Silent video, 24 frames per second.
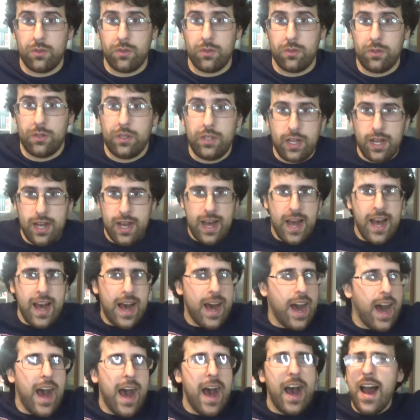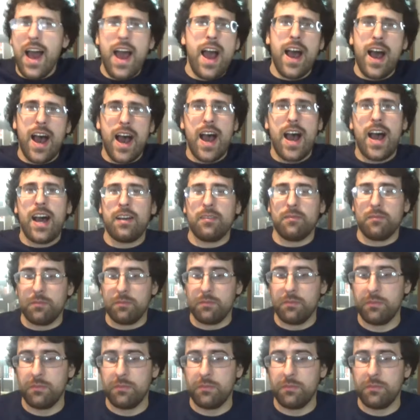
ah!